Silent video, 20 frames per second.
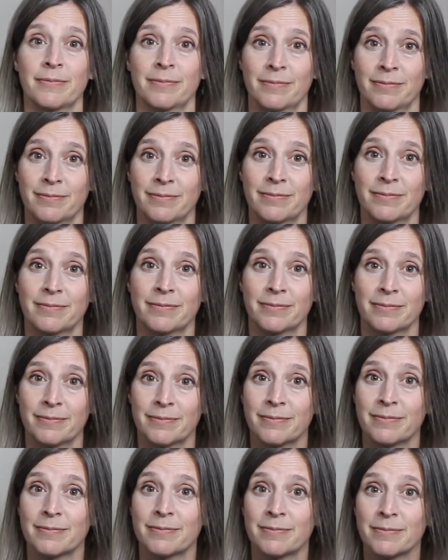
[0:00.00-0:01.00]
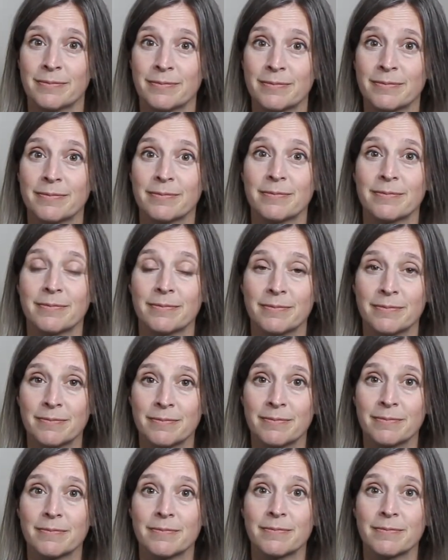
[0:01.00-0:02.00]

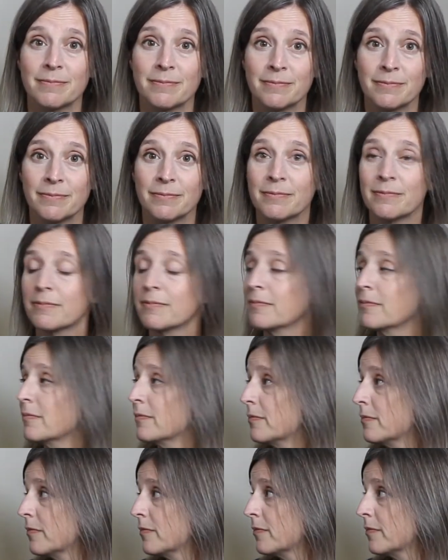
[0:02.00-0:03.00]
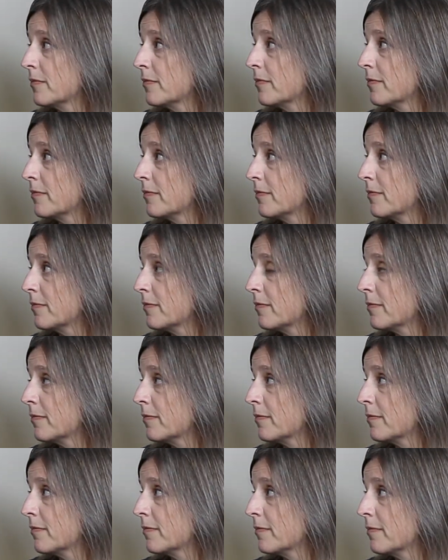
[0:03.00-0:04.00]

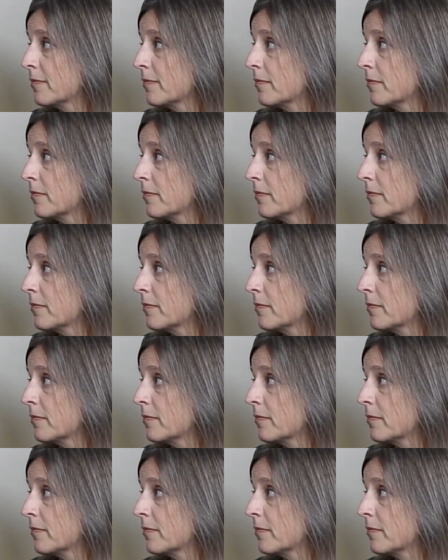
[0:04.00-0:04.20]
(not speaking)